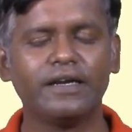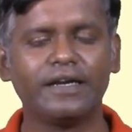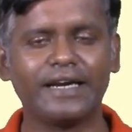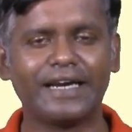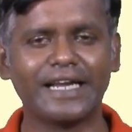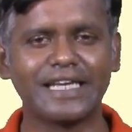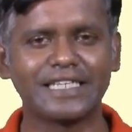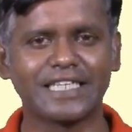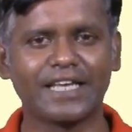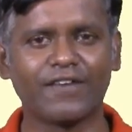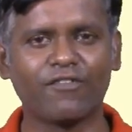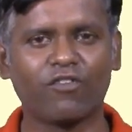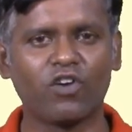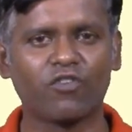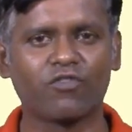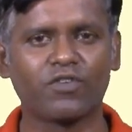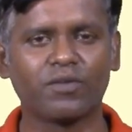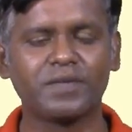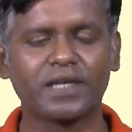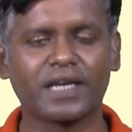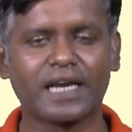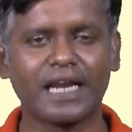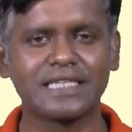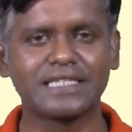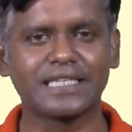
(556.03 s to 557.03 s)
It has evolved
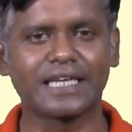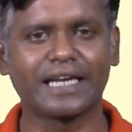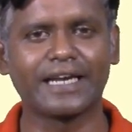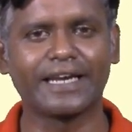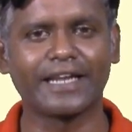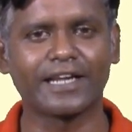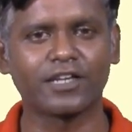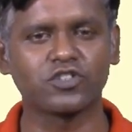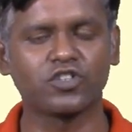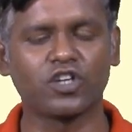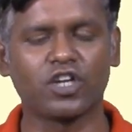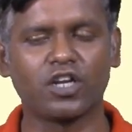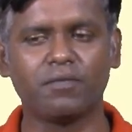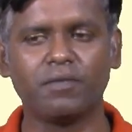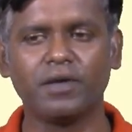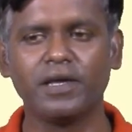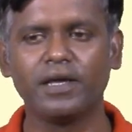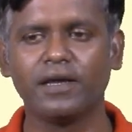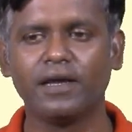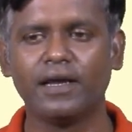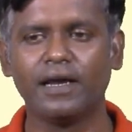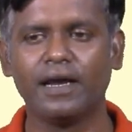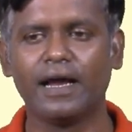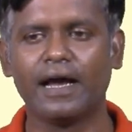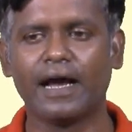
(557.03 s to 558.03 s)
from the classical
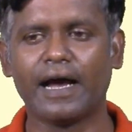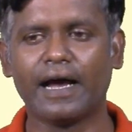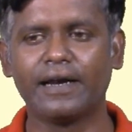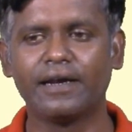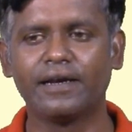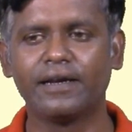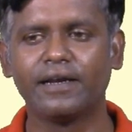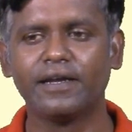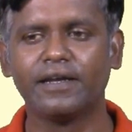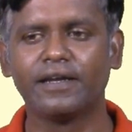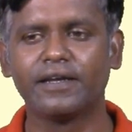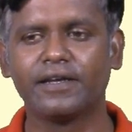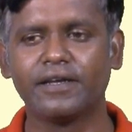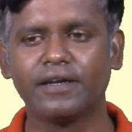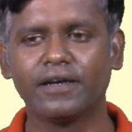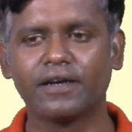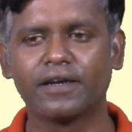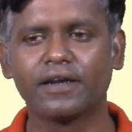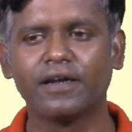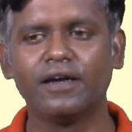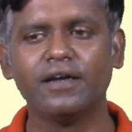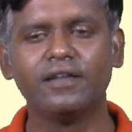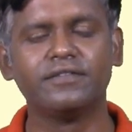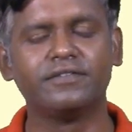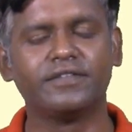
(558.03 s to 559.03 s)
taxonomy, and
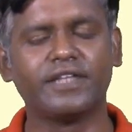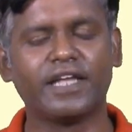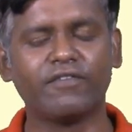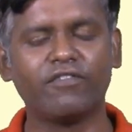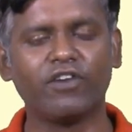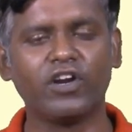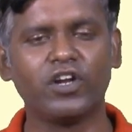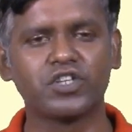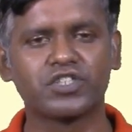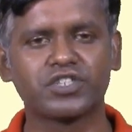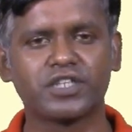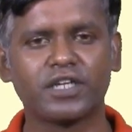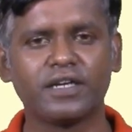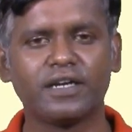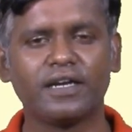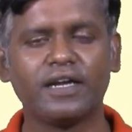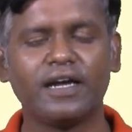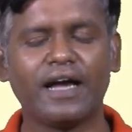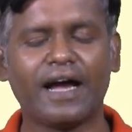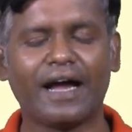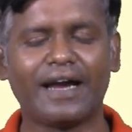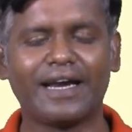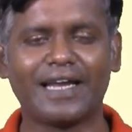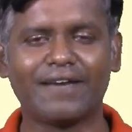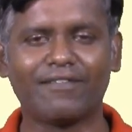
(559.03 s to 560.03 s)
here the evolution
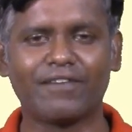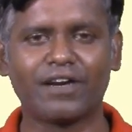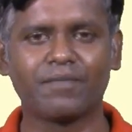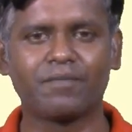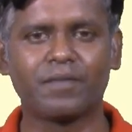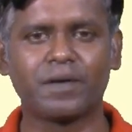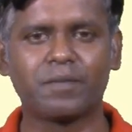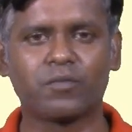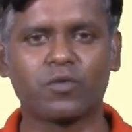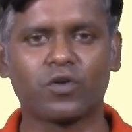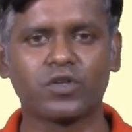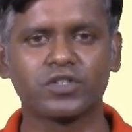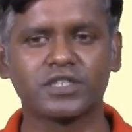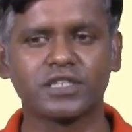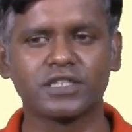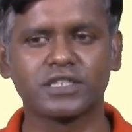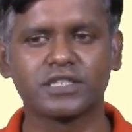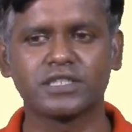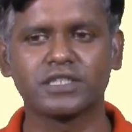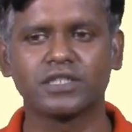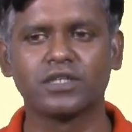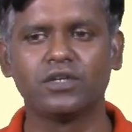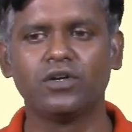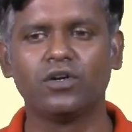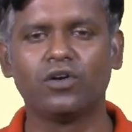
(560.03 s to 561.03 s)
and development
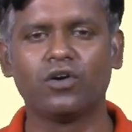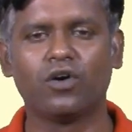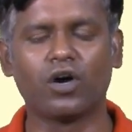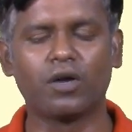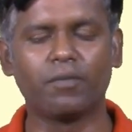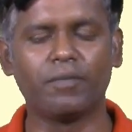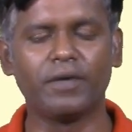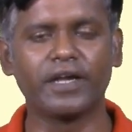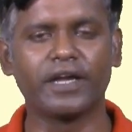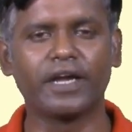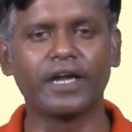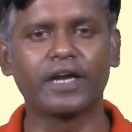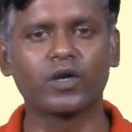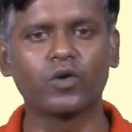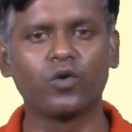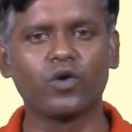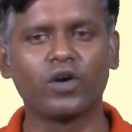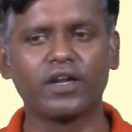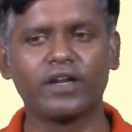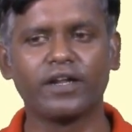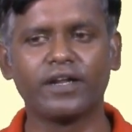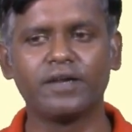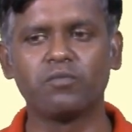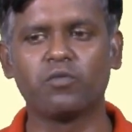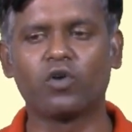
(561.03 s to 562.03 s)
process are being
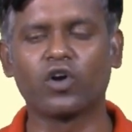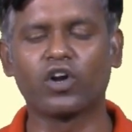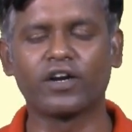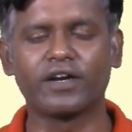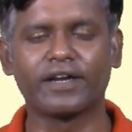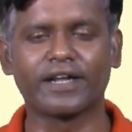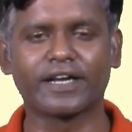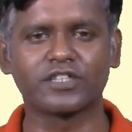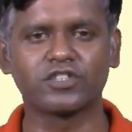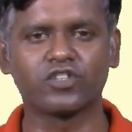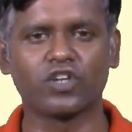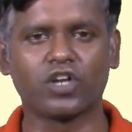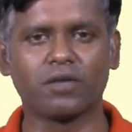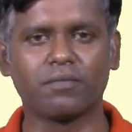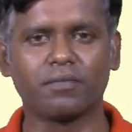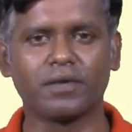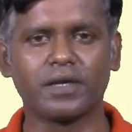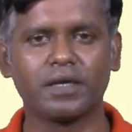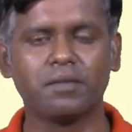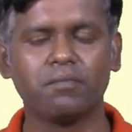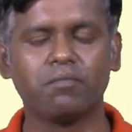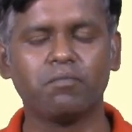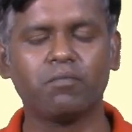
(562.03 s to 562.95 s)
included in modern taxonomy,